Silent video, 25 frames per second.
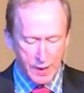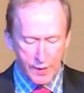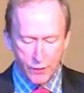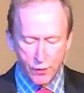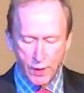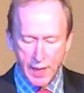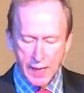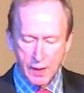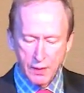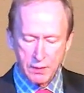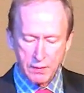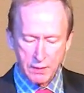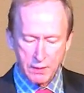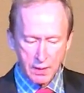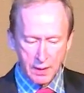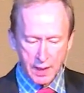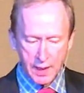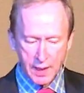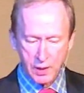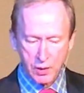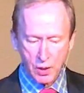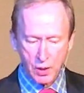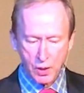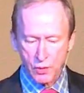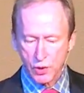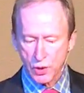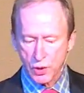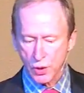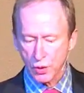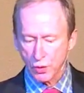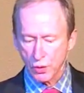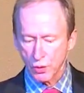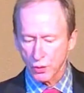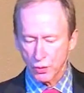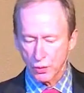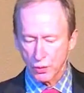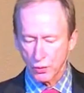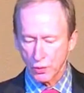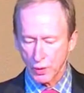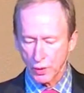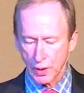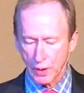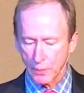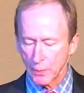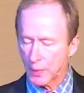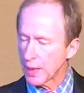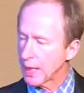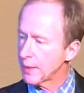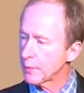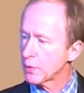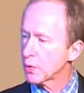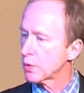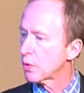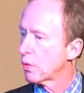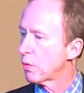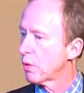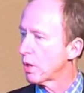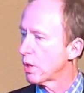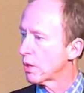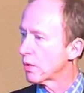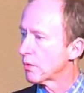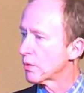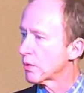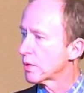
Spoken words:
I go to a Bible quote,